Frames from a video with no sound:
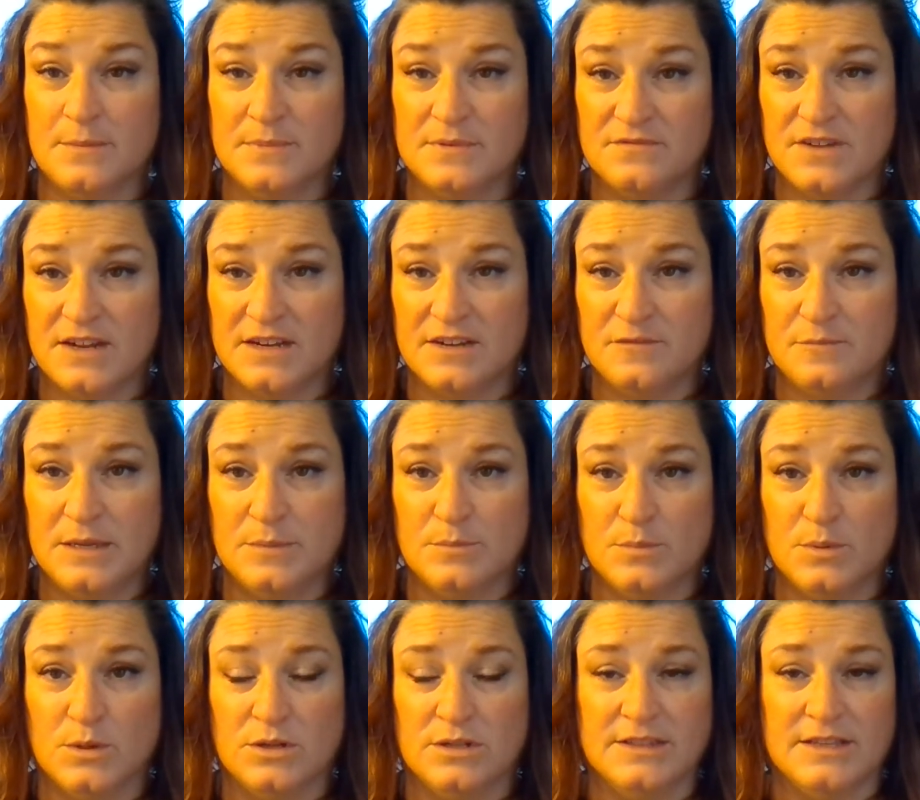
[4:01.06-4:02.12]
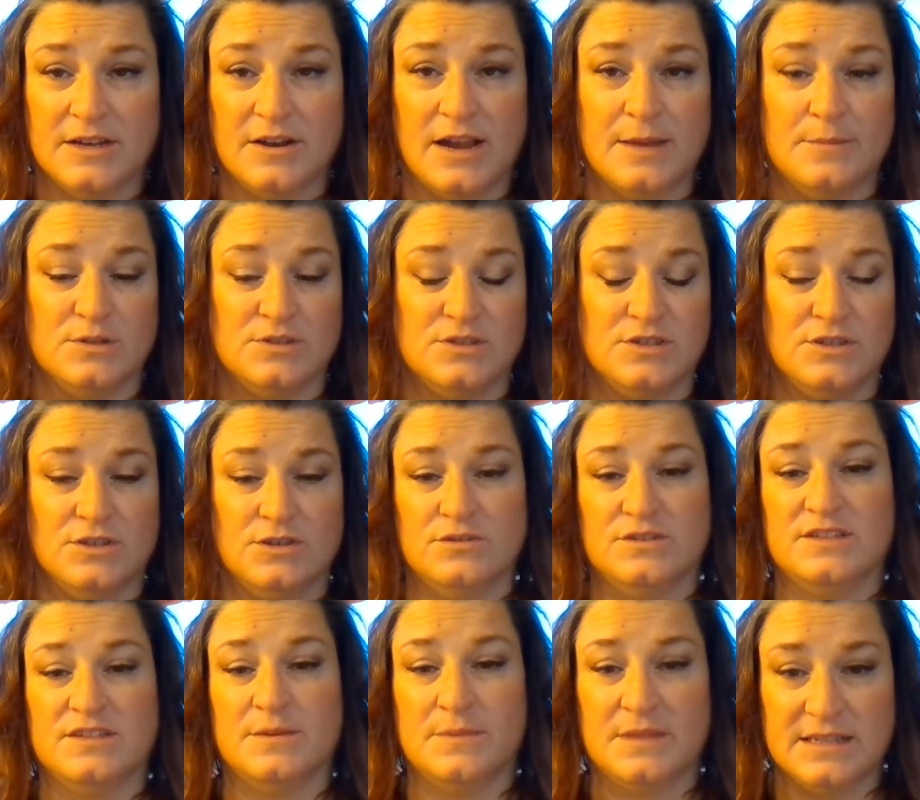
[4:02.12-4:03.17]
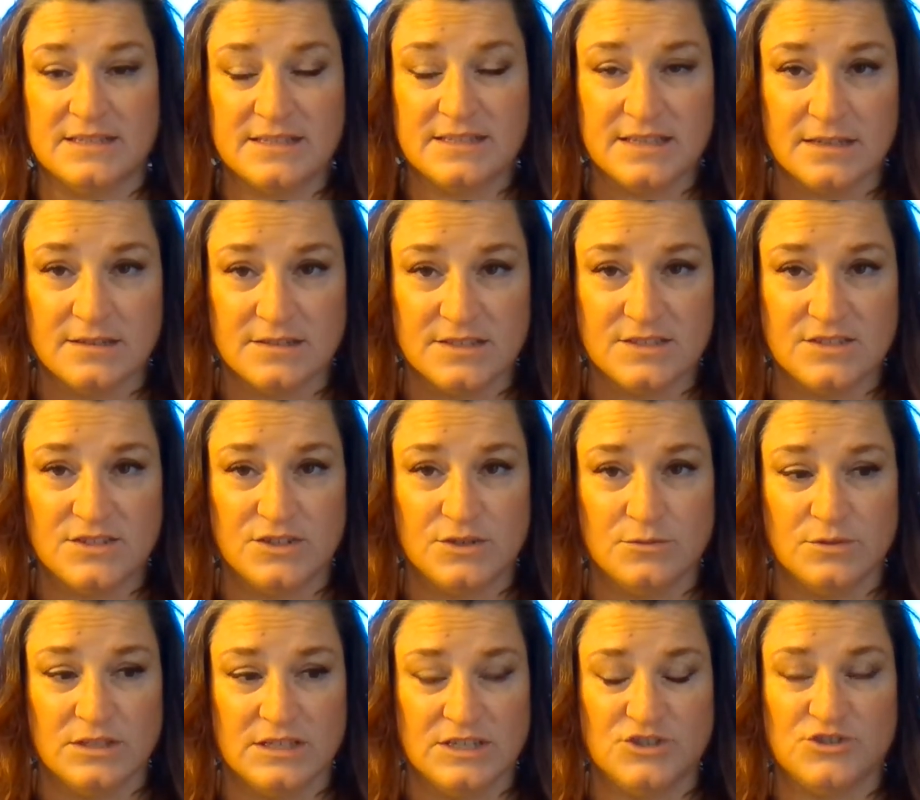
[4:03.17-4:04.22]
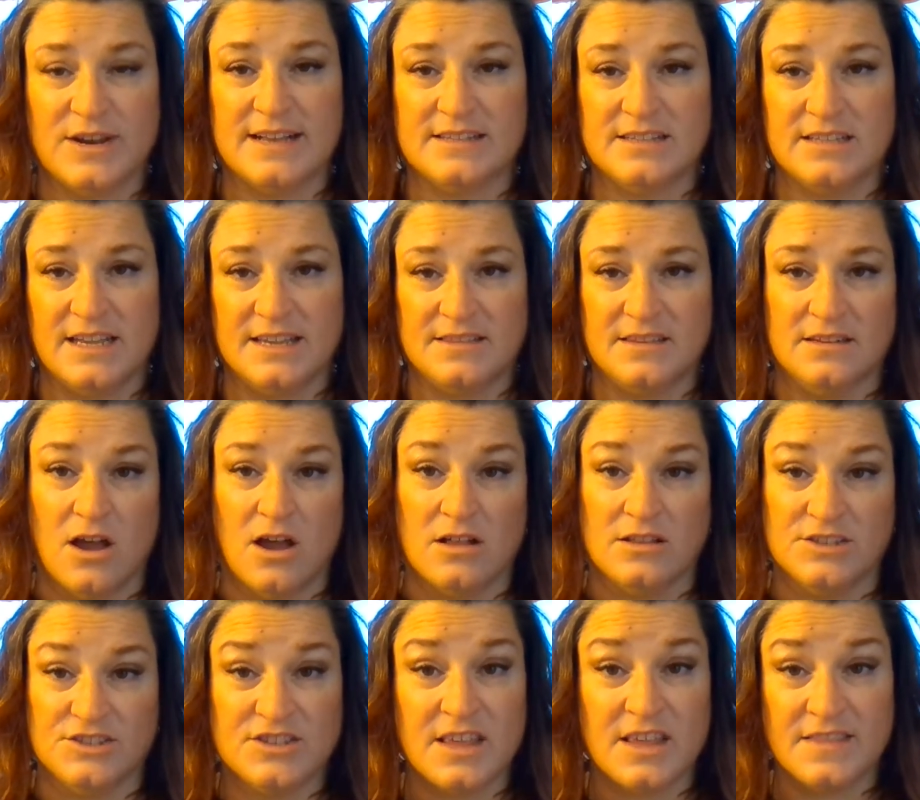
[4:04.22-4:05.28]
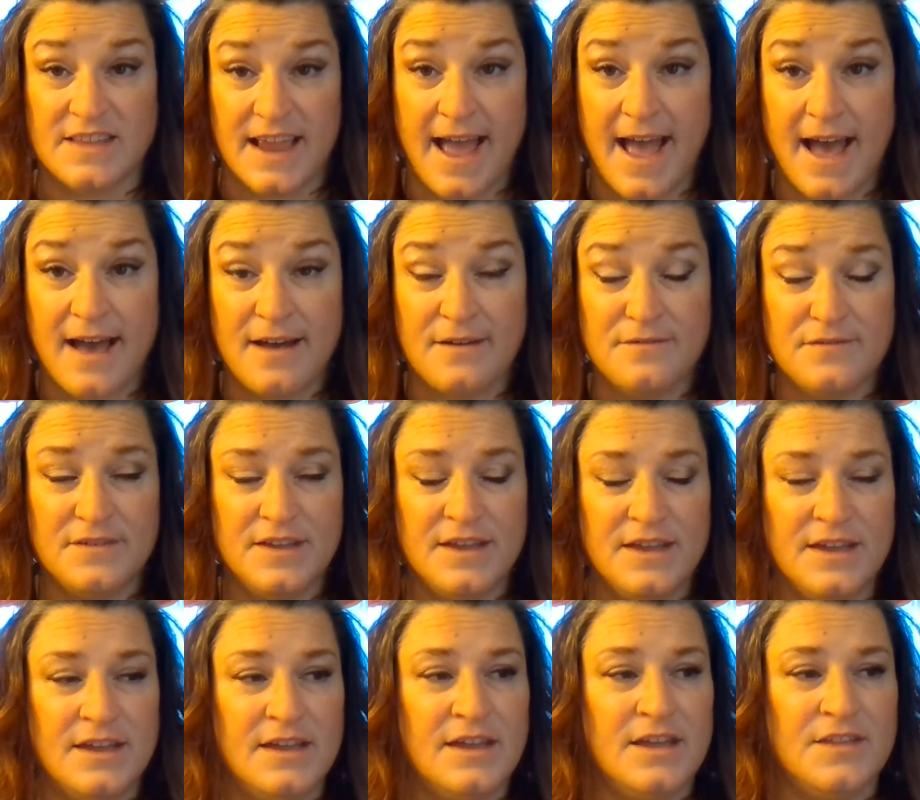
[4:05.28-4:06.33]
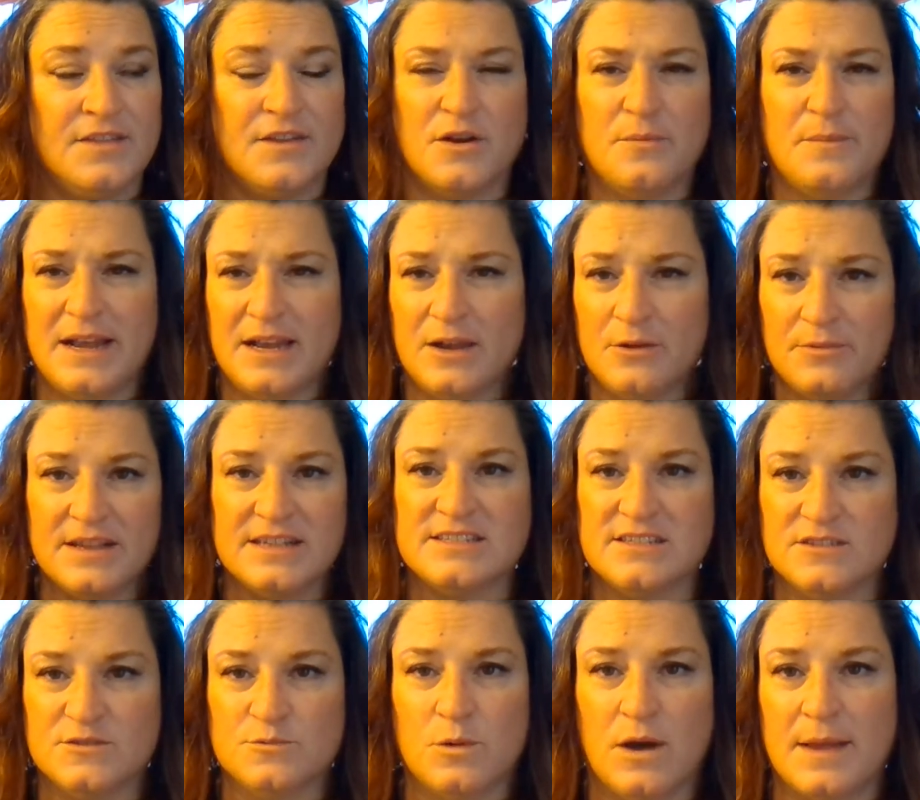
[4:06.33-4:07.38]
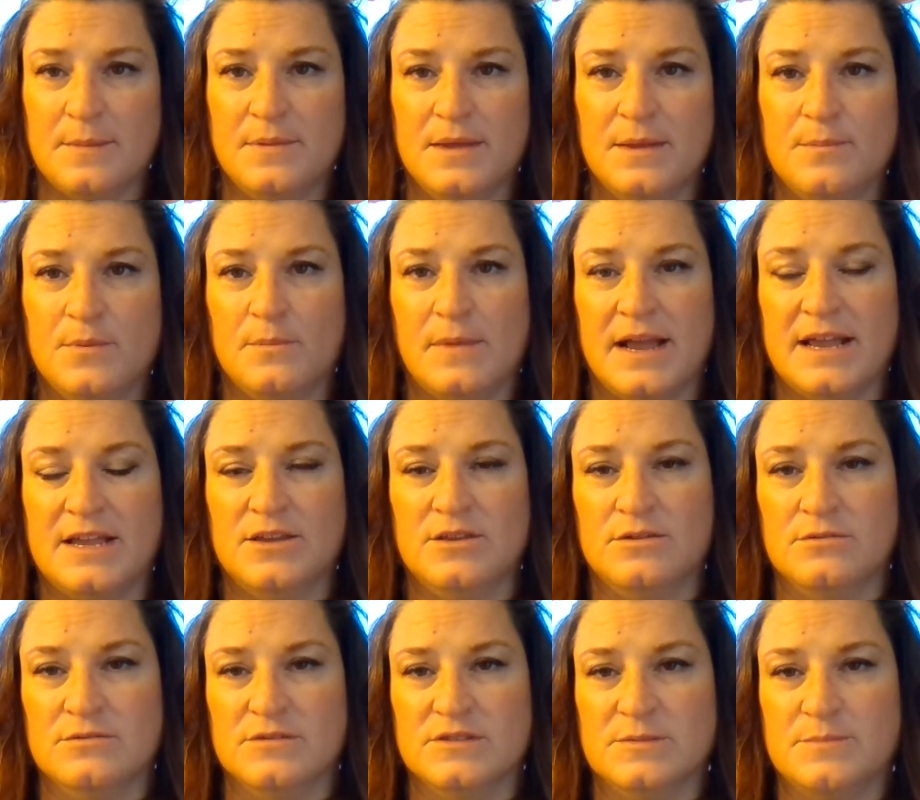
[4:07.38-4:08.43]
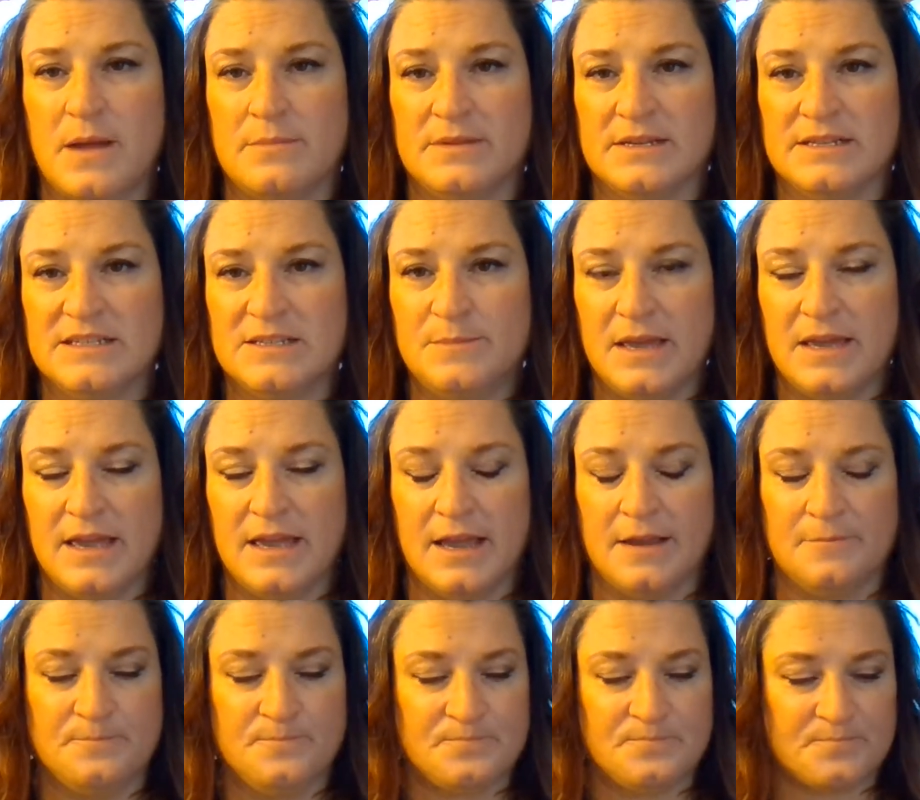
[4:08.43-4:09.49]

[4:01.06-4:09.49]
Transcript: up in front of people and they're able to use some of these skills to really translate the knowledge that they have. There are many reasons why people might use public speaking.